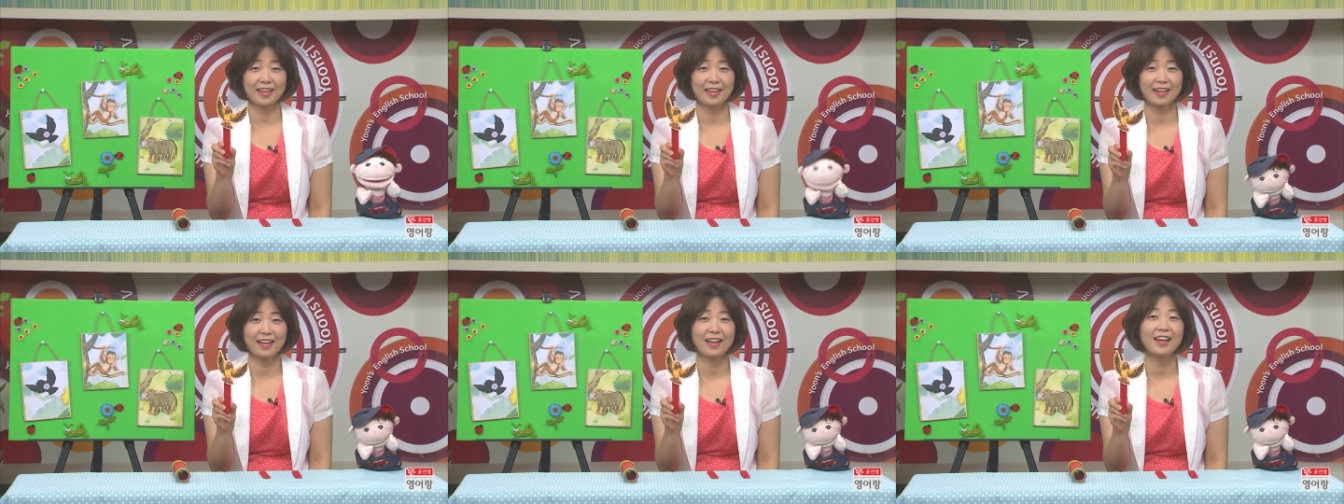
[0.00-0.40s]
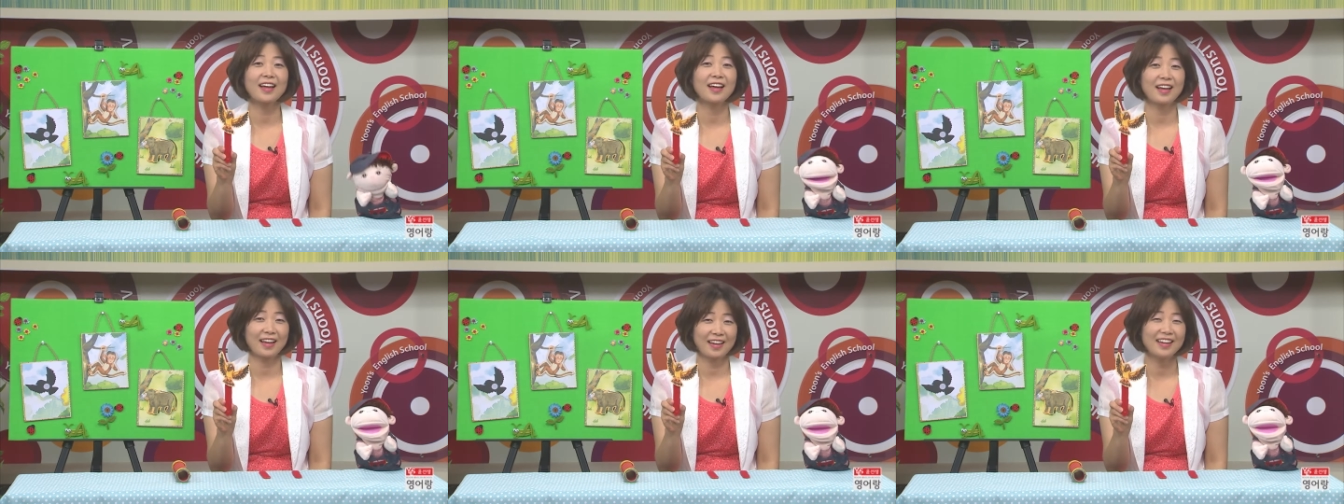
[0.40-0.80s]
A
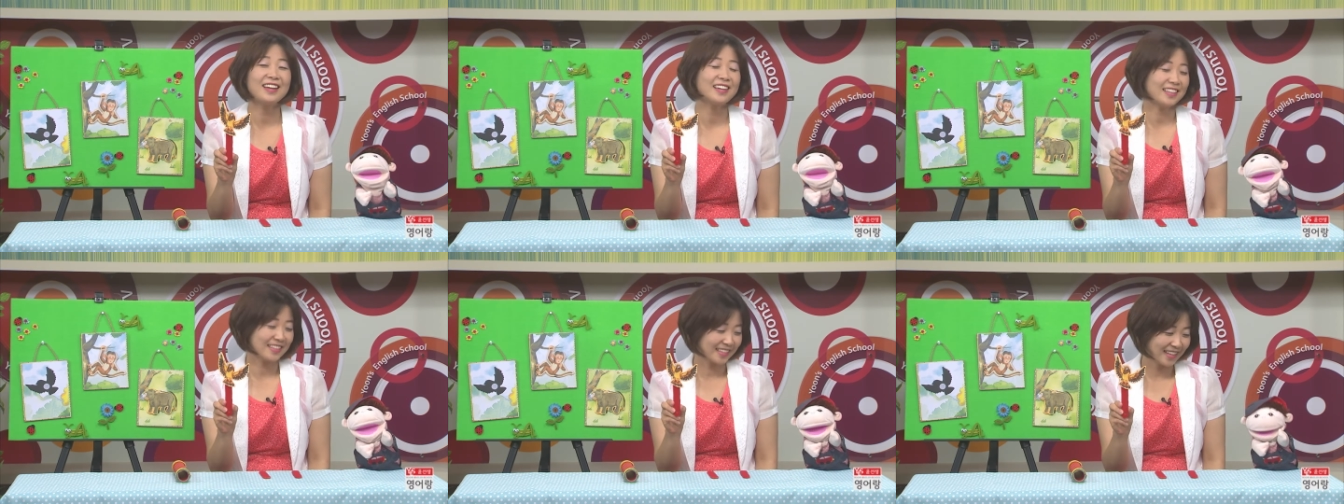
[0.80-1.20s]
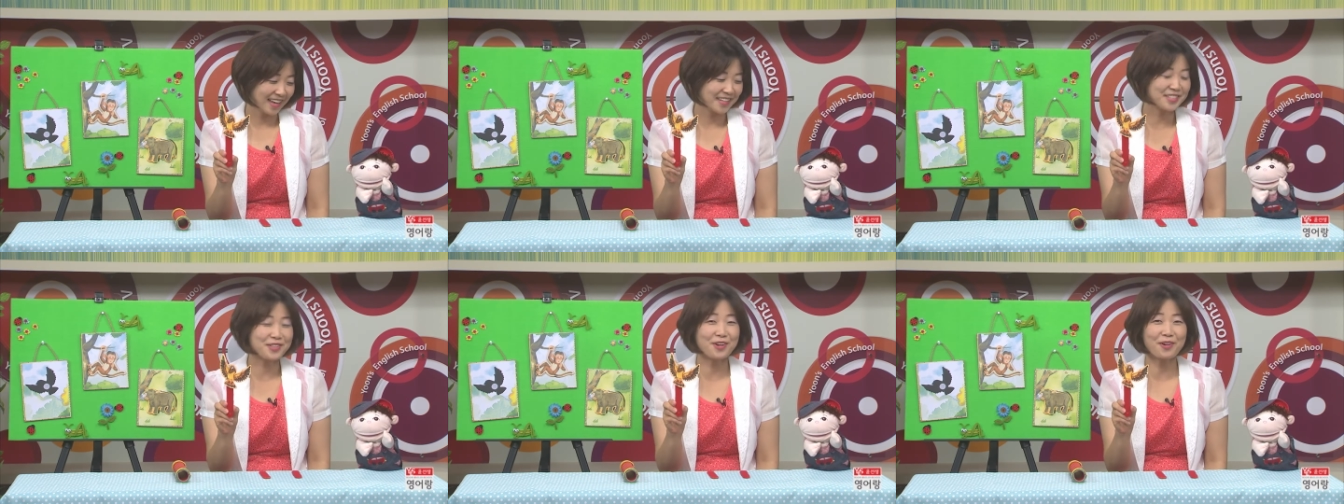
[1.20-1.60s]
bird.
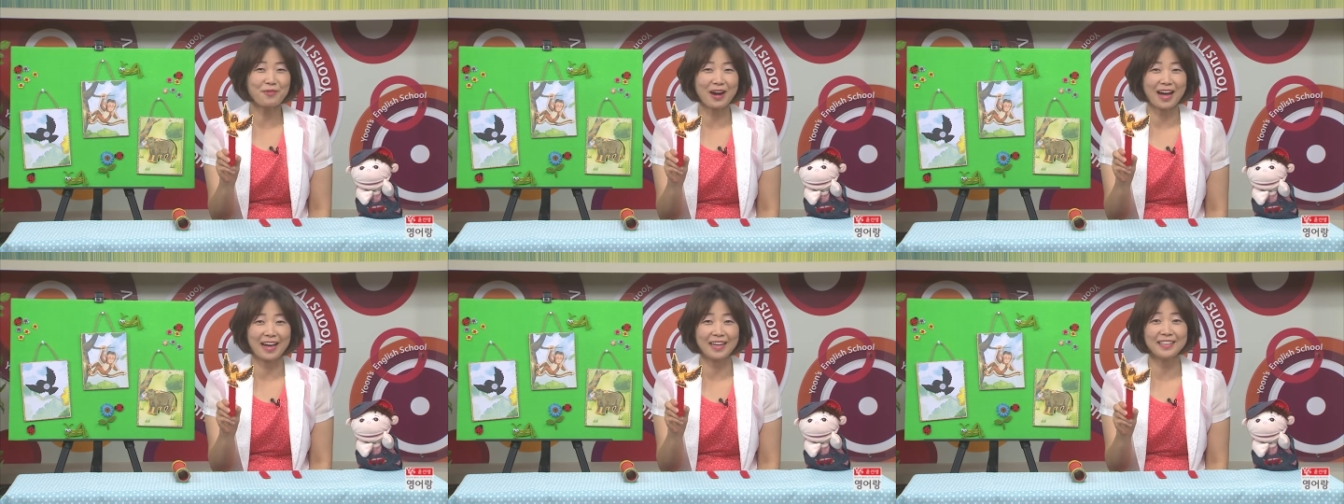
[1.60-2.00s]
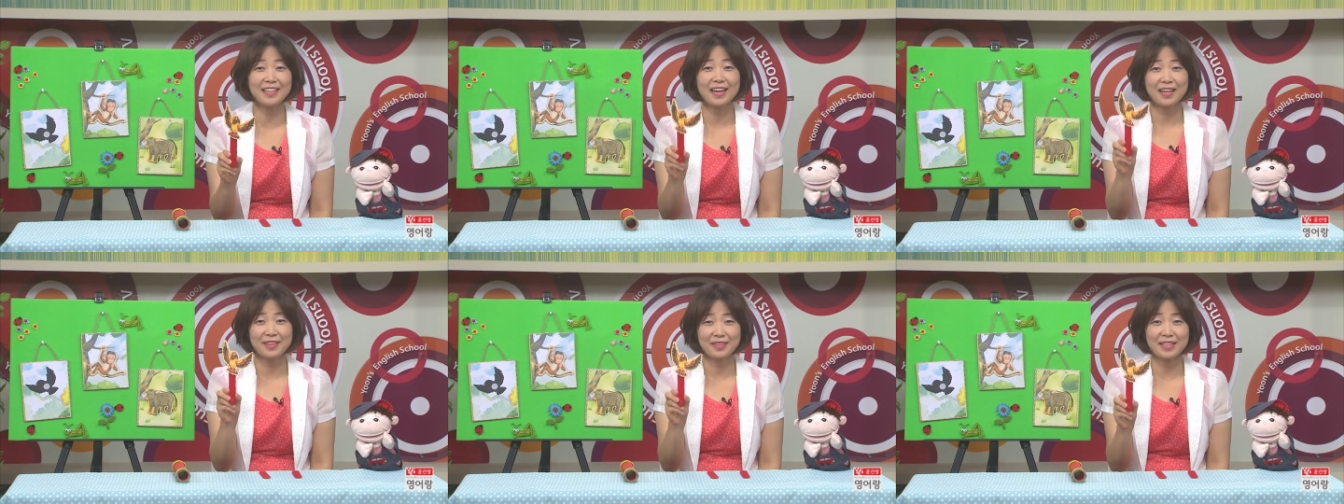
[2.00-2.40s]
Yes, you're right.
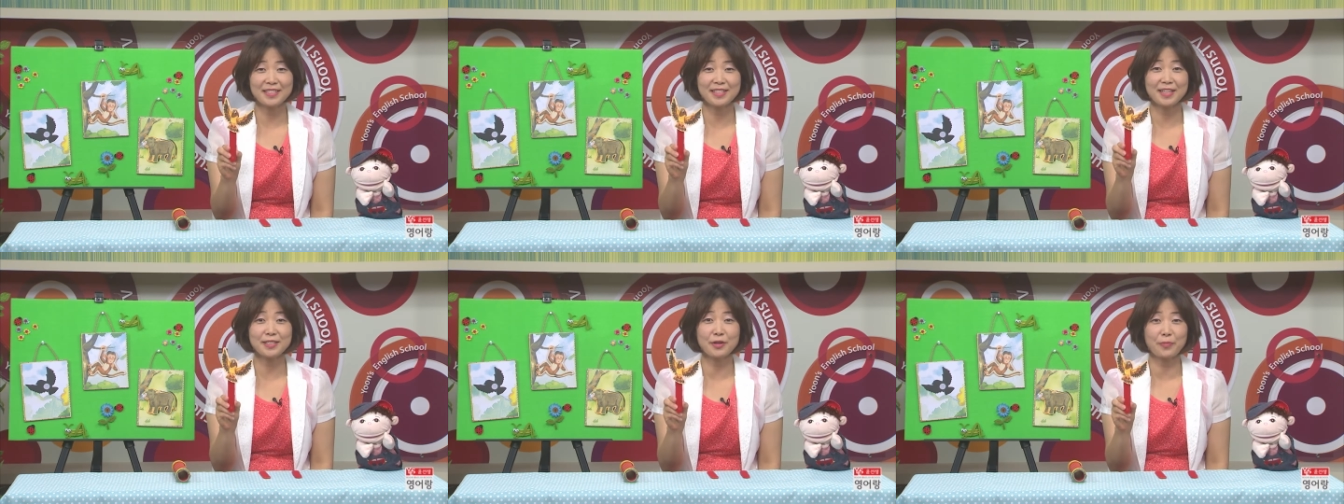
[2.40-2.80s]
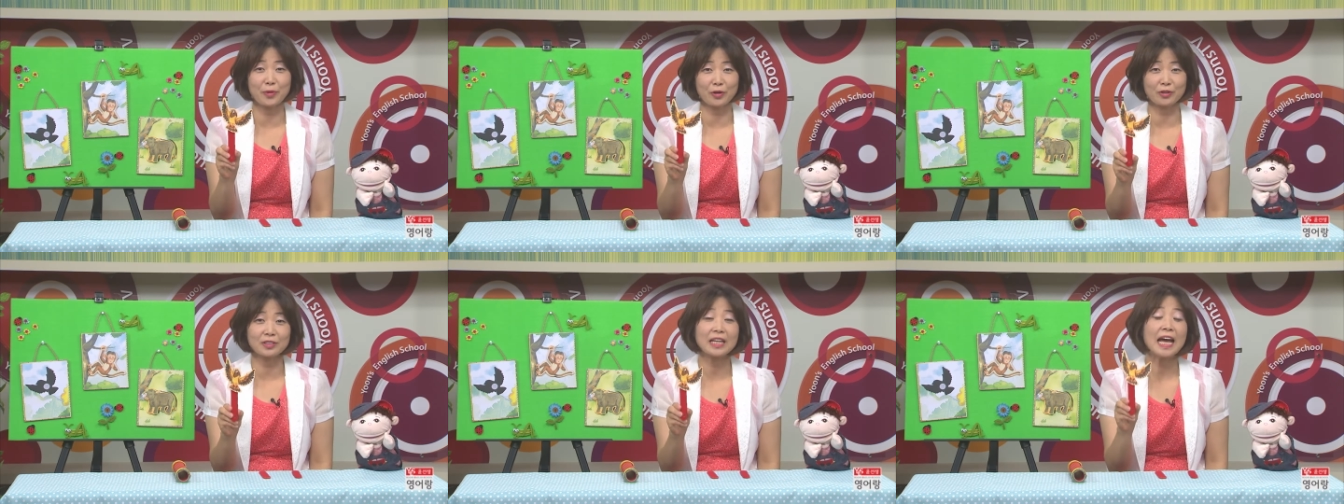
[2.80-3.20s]
This is a bird.